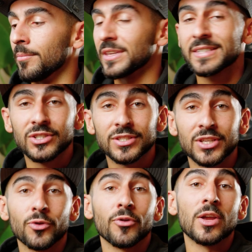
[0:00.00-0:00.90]
This is just
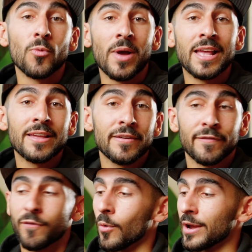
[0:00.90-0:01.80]
a great way
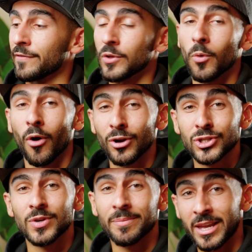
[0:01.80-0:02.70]
for if you are
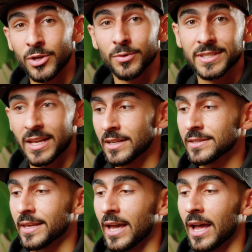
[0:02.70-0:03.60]
shooting manual
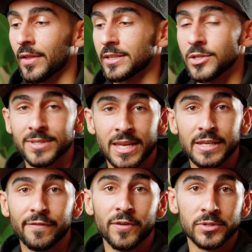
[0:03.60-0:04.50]
settings, like I like to use
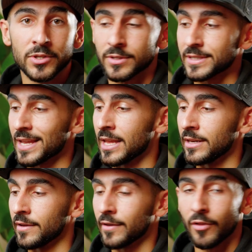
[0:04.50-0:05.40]
ND filters and
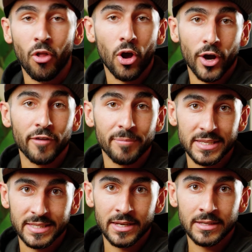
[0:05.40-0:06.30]
lock off my
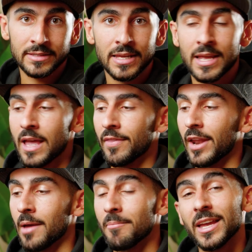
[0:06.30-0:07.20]
settings,
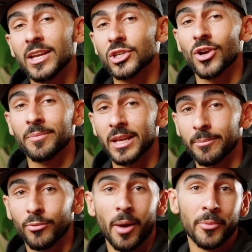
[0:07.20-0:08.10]
that I'm making sure I'm getting
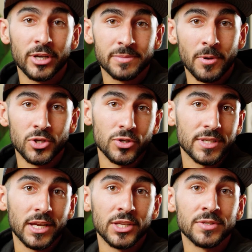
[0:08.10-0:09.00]
proper exposure.
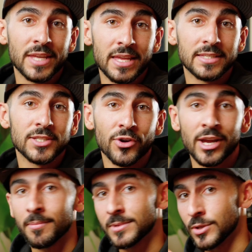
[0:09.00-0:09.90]
So I can use that
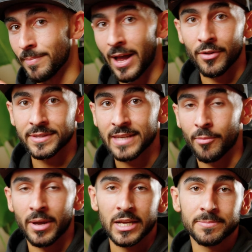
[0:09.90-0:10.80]
histogram to balance
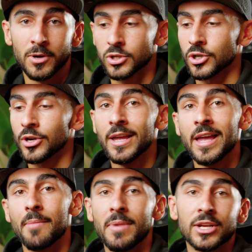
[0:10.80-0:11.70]
out my exposure
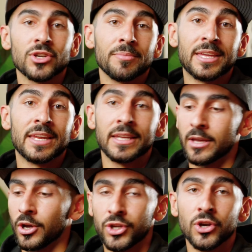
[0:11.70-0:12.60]
and make sure I'm
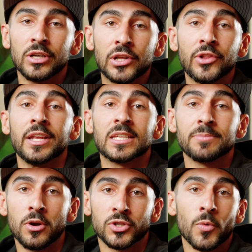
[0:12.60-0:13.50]
getting a good clean
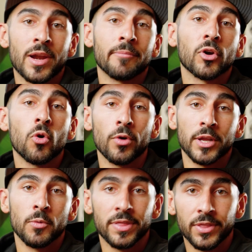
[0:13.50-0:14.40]
exposure when I'm
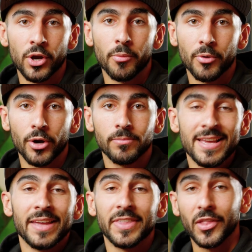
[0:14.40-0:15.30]
recording with the GoPro.
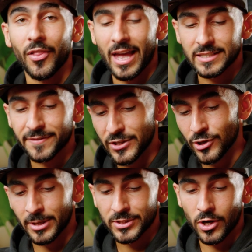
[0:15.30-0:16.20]
Now the last
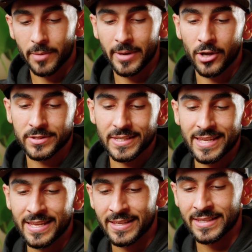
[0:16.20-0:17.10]
feature I'm gonna talk about
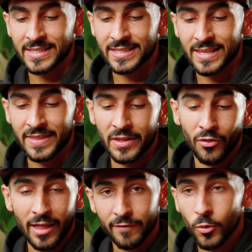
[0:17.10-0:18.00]
is the
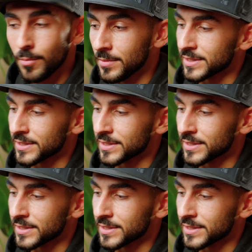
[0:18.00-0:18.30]
level.